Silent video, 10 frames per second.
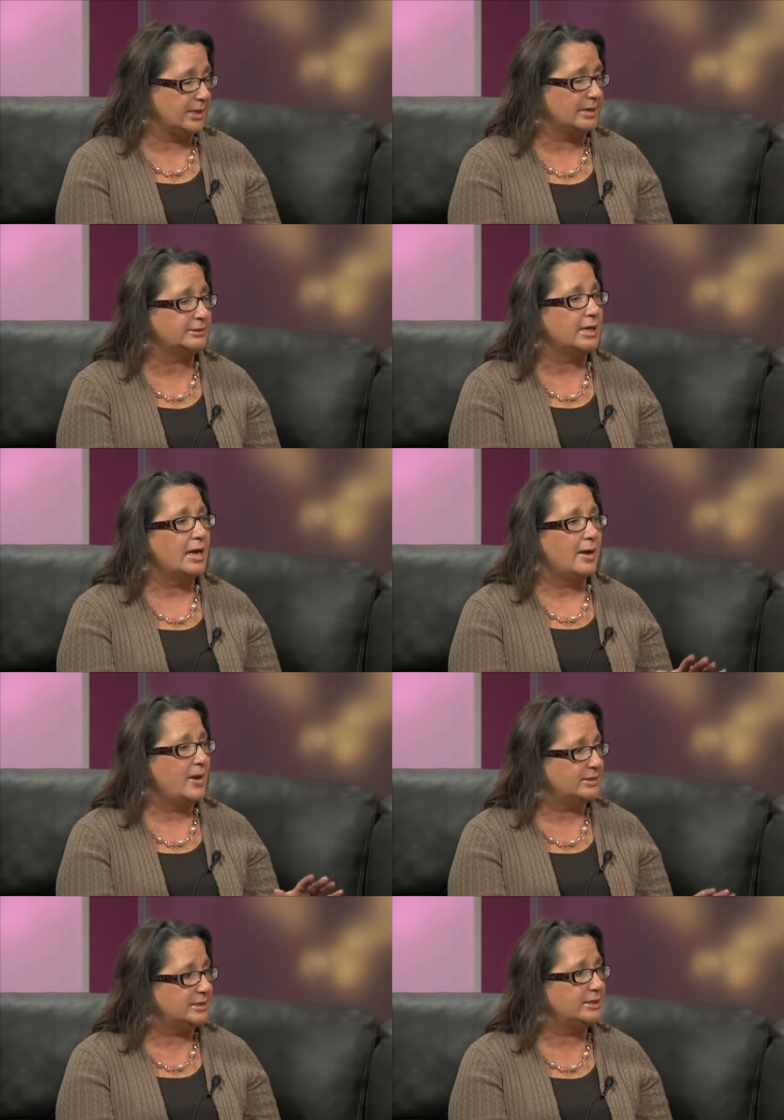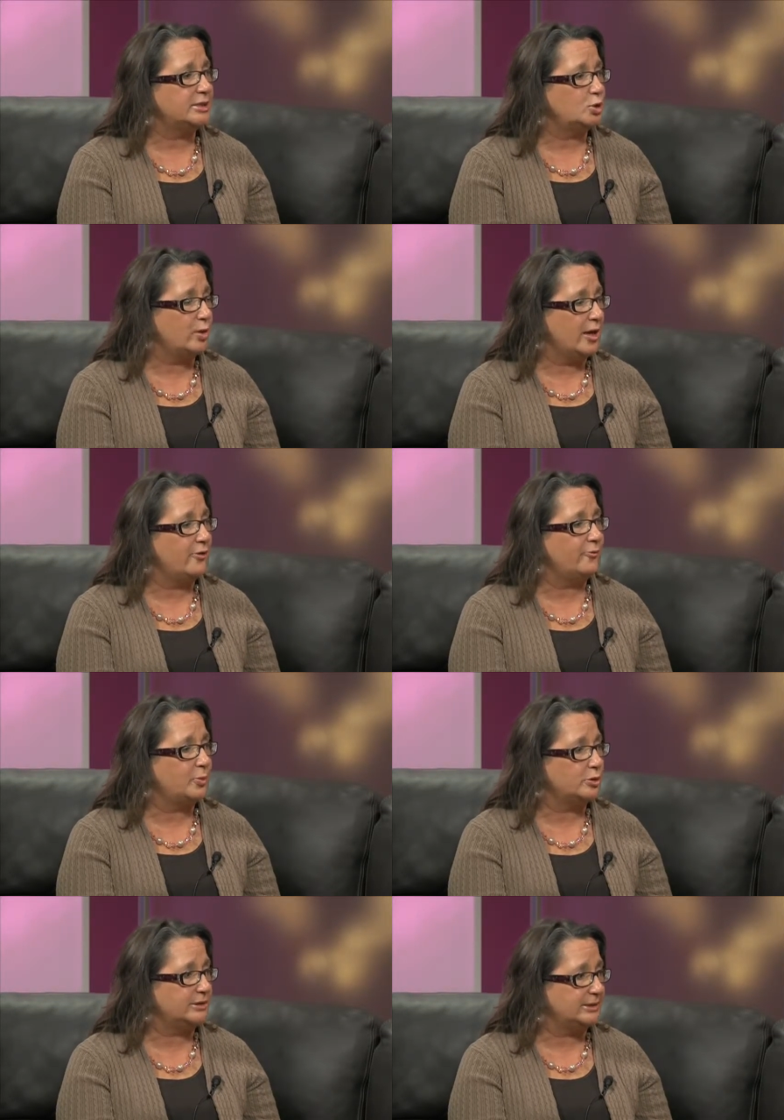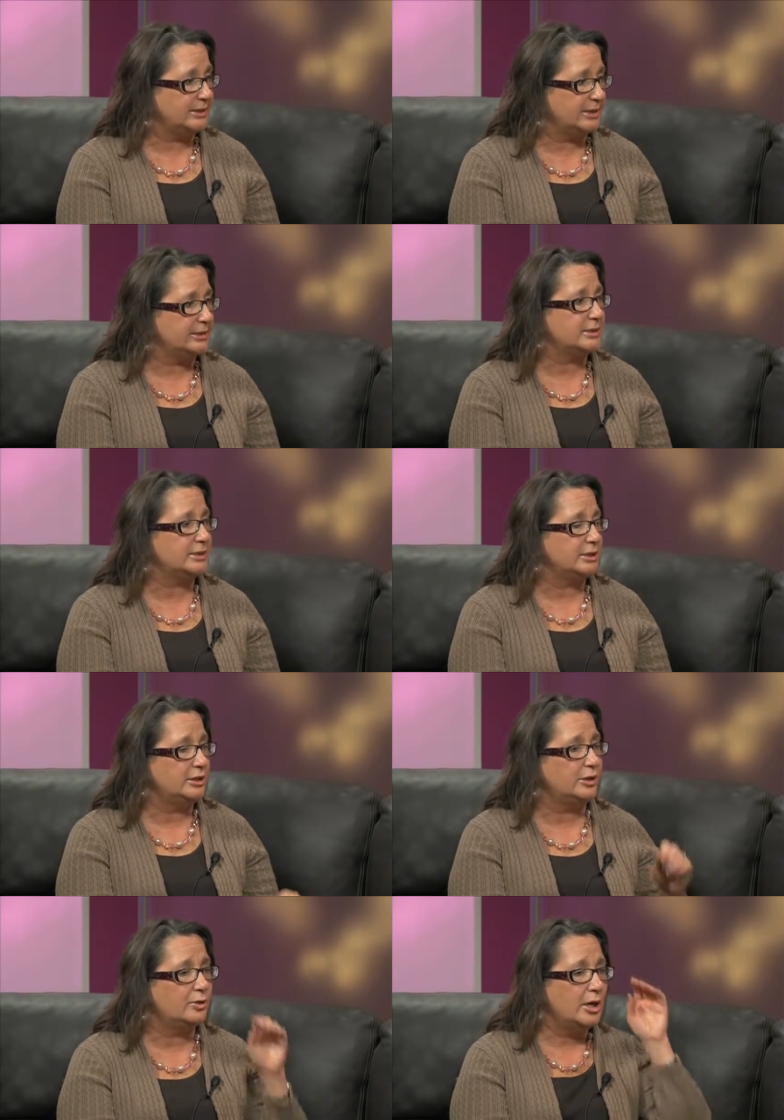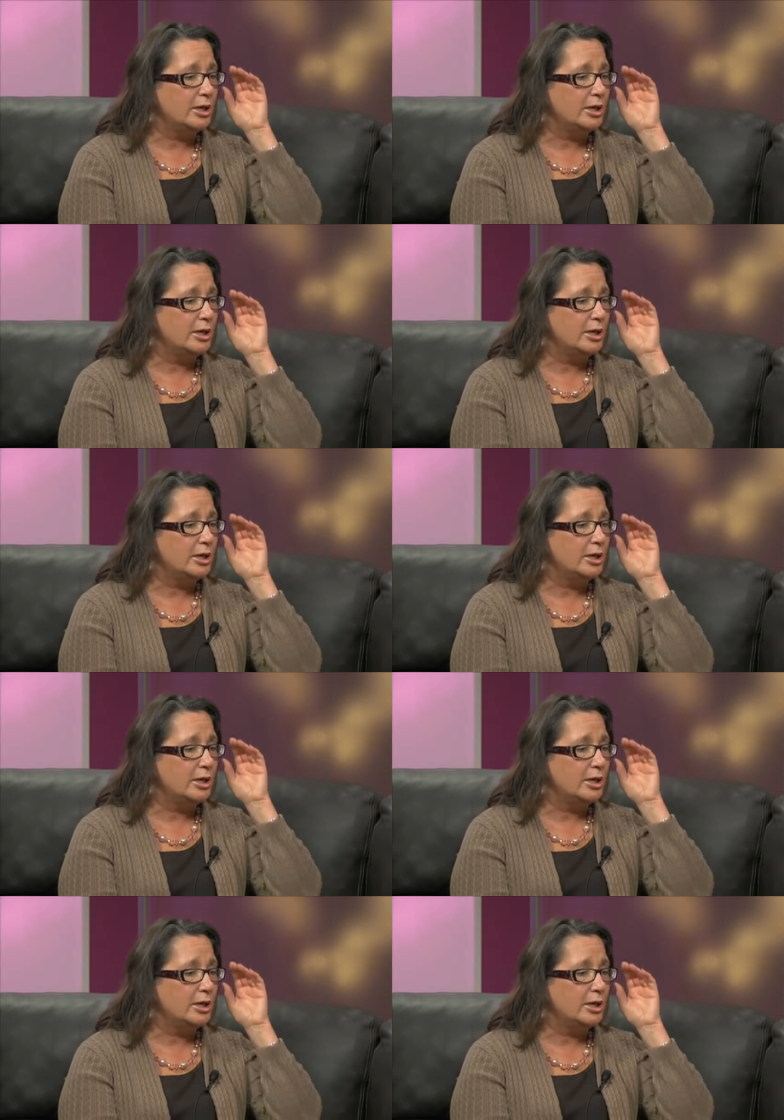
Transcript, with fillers: Yes. yes. About 10 to 12 percent. Yes. You know.